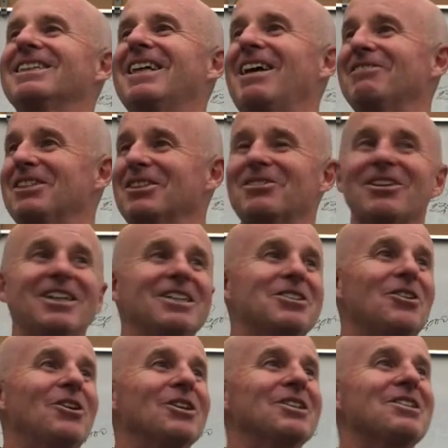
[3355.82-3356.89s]
And Captain Crunch,
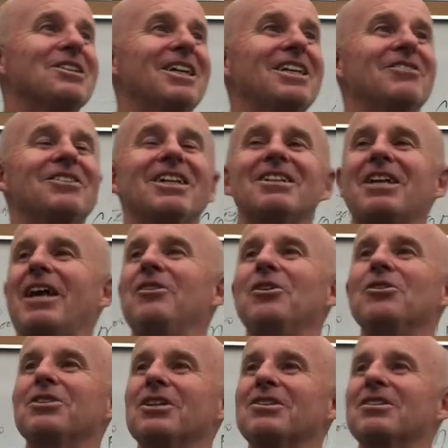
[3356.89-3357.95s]
all these kind of things, and
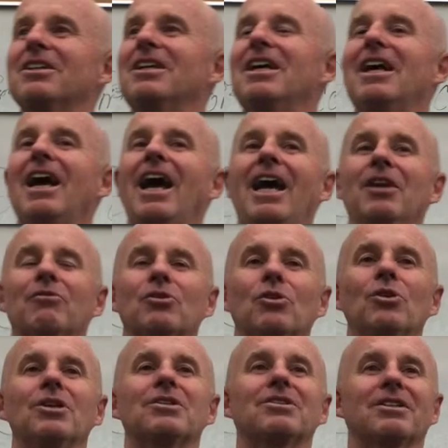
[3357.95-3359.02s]
they're just. And of
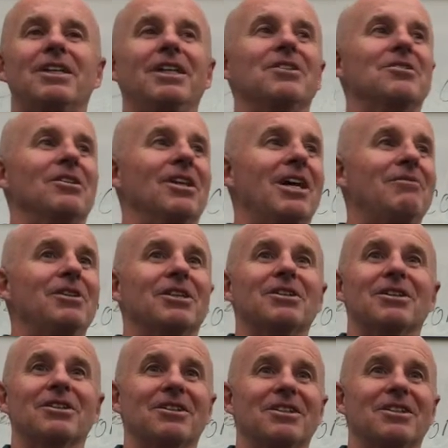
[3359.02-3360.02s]
course, kids love it because